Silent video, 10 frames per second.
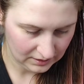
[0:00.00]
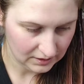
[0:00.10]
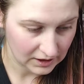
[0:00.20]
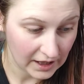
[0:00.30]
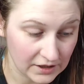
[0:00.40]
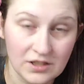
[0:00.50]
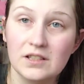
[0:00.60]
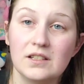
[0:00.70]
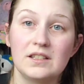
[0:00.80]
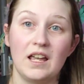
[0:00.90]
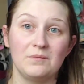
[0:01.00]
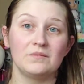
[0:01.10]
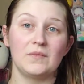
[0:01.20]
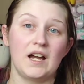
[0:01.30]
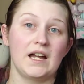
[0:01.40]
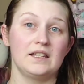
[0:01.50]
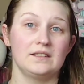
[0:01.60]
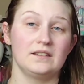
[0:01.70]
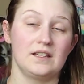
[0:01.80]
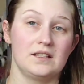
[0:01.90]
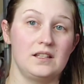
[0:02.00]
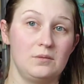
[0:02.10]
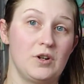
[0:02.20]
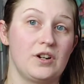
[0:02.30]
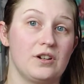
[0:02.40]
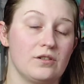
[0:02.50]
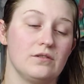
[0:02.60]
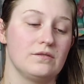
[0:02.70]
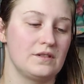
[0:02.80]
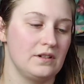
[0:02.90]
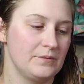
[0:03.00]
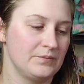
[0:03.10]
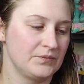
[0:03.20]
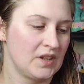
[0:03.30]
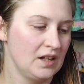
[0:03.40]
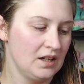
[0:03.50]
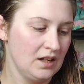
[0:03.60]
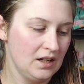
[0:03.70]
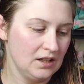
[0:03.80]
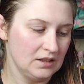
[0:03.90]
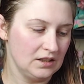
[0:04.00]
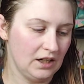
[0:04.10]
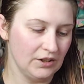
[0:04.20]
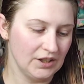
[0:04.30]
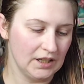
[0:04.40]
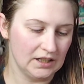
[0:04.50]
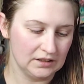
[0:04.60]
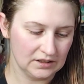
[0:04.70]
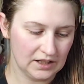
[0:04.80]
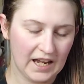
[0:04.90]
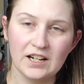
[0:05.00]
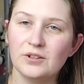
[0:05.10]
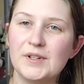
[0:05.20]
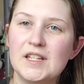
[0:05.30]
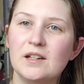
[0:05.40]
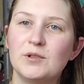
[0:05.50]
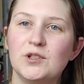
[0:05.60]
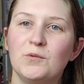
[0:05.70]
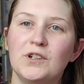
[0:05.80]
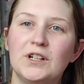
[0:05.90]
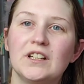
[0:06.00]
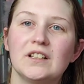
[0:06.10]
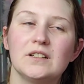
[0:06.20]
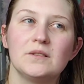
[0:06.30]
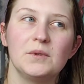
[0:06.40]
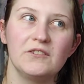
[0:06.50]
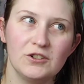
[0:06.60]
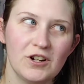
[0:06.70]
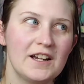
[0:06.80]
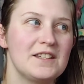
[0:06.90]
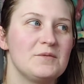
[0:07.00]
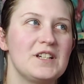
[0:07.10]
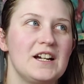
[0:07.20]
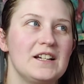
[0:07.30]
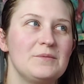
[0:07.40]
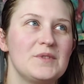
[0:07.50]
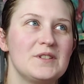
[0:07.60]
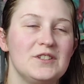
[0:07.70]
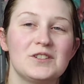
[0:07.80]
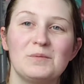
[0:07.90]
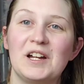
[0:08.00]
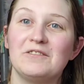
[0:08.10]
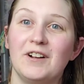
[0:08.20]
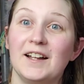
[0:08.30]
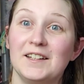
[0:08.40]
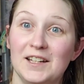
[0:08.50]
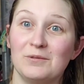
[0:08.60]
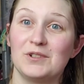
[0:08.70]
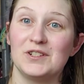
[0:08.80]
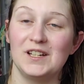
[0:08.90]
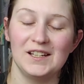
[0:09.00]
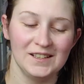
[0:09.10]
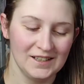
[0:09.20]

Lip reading: Yeah, she's the same height as the American Girl, so. You can't always get what you want, but if you try sometimes, you just might find you get what you need.